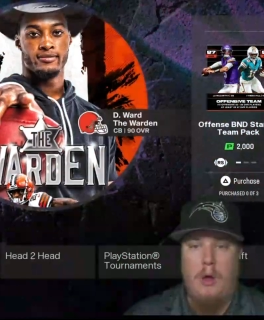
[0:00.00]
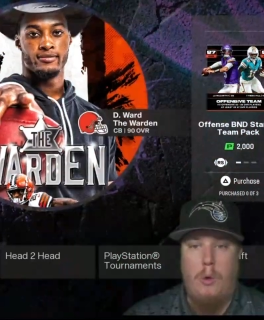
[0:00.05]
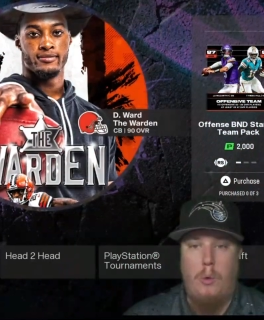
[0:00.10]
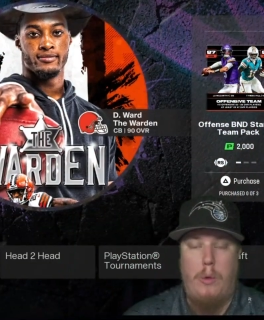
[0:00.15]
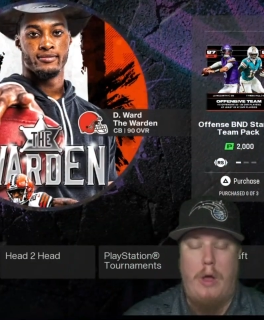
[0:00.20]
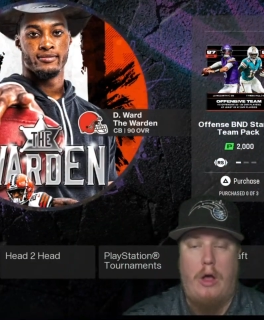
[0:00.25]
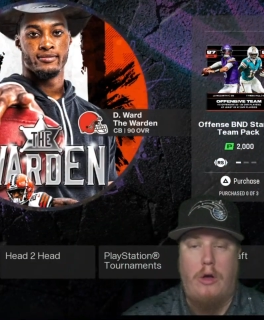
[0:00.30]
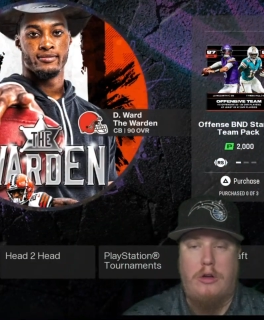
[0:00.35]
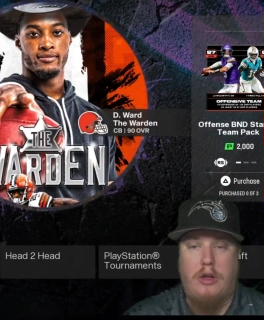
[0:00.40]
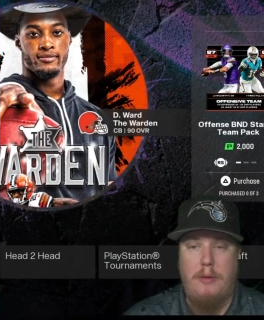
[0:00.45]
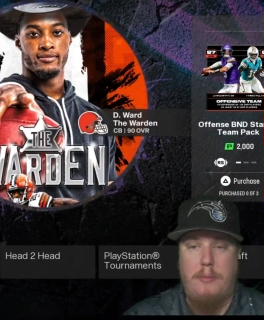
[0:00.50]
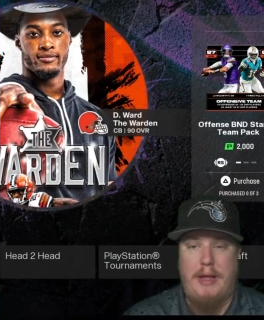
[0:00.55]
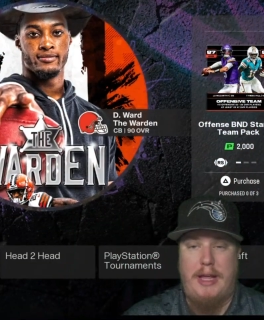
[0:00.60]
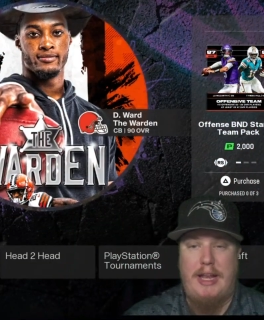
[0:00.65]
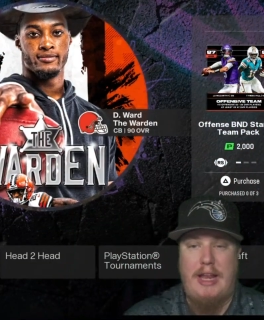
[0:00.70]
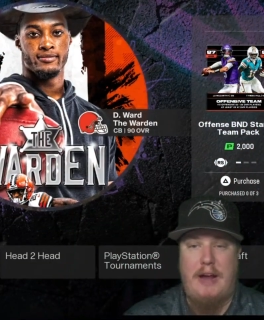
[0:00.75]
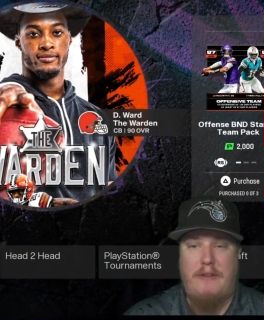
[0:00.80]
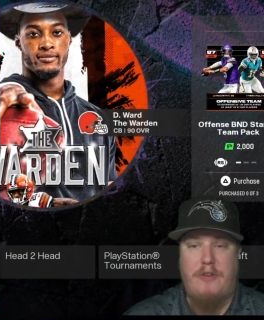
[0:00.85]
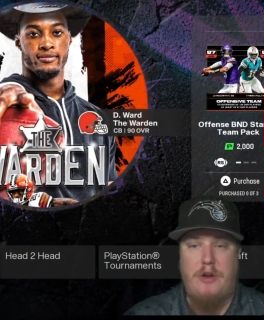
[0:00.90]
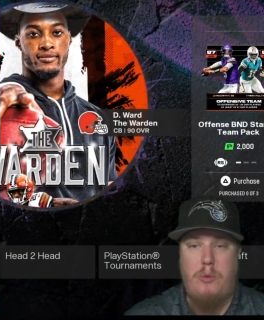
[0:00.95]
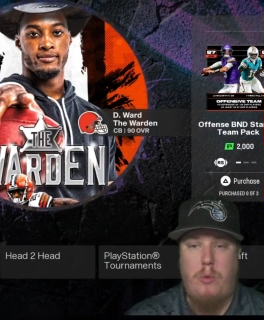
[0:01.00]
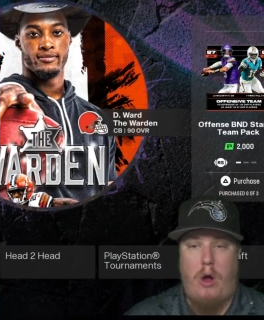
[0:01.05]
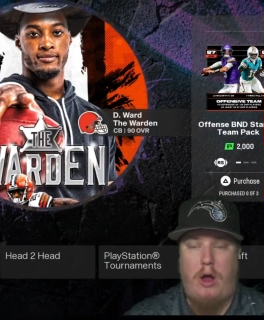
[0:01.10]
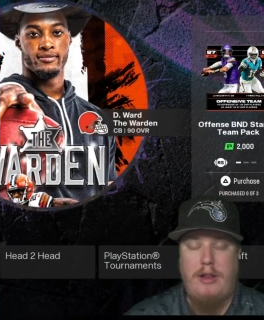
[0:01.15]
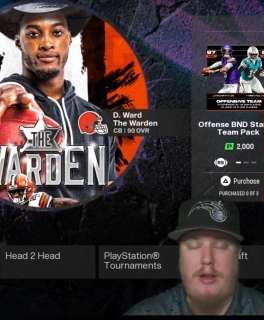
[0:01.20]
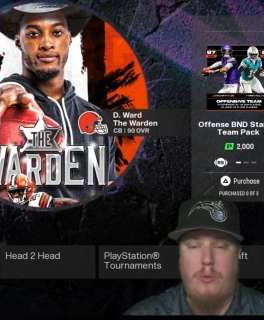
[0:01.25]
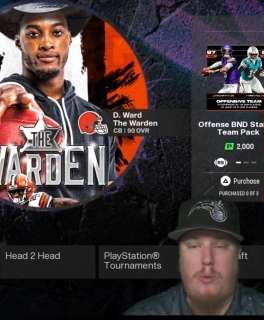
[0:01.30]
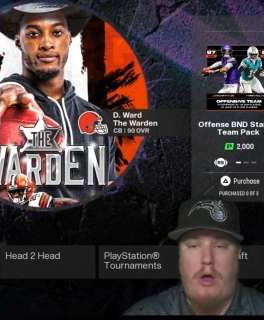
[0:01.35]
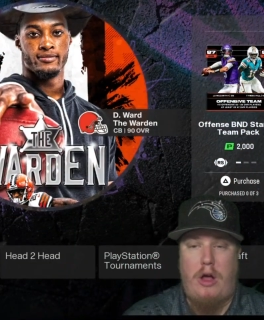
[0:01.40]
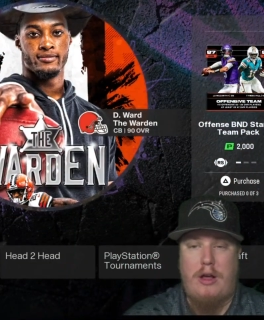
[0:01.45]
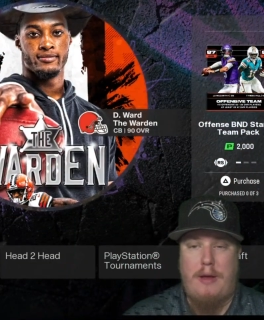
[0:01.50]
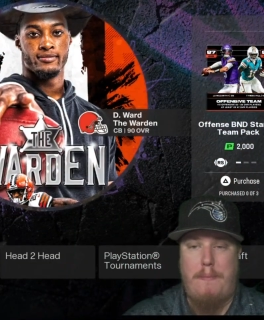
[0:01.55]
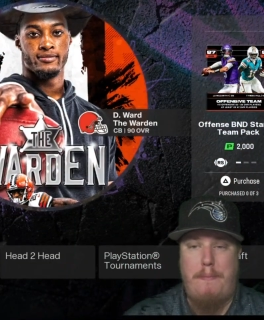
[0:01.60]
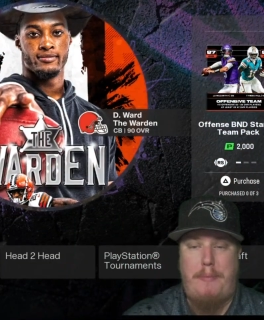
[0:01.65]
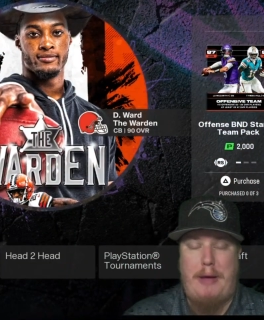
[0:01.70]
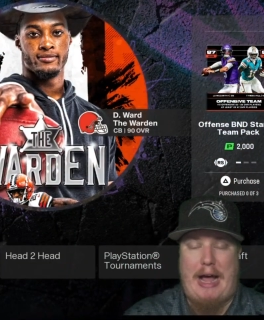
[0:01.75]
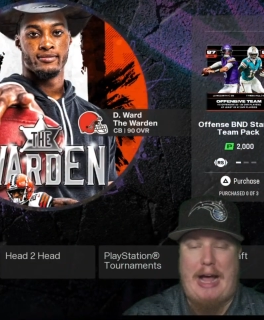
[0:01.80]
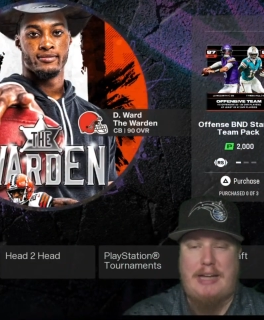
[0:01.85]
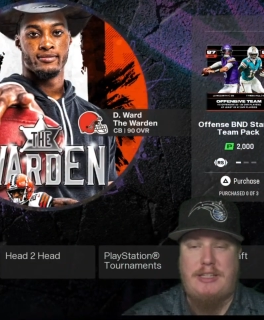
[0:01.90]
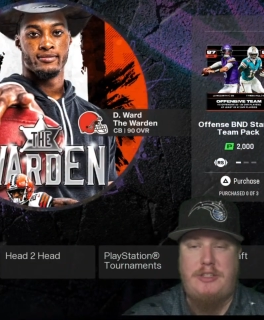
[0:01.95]
Speaker 1: Welcome in, everyone, and welcome
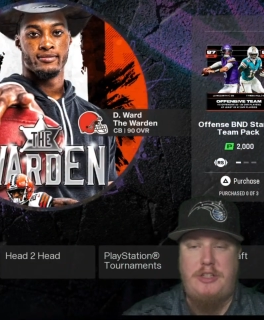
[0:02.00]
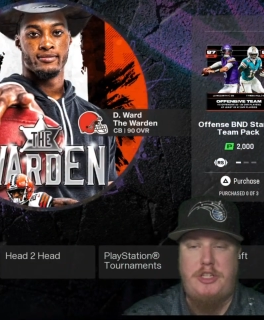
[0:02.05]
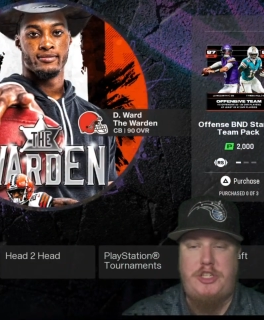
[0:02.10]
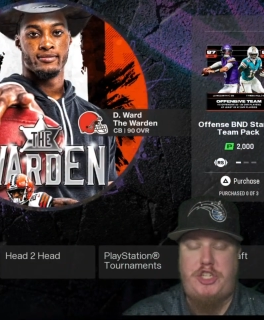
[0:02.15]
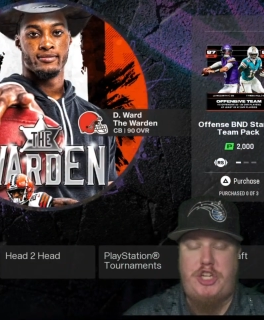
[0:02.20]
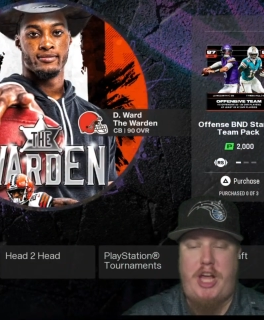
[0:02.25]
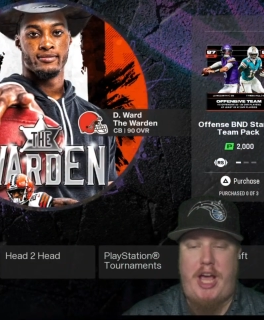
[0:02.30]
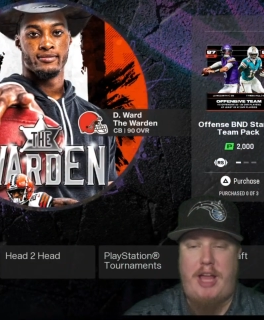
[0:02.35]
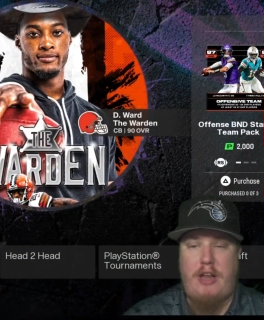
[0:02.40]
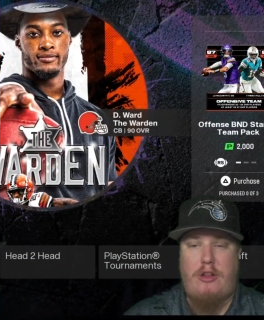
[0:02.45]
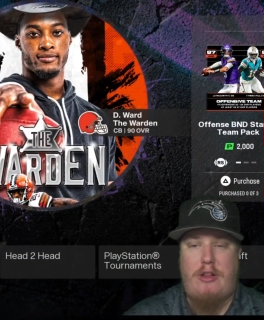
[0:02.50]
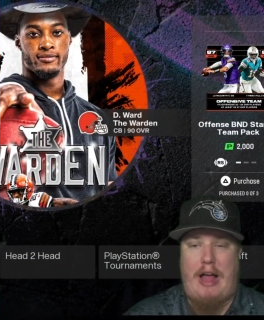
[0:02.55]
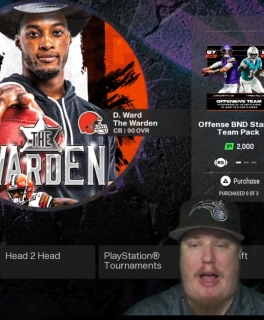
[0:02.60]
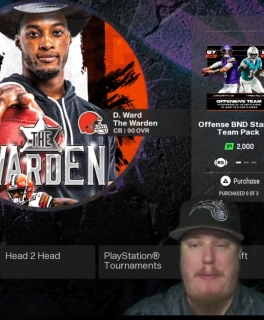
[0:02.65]
back to the channel.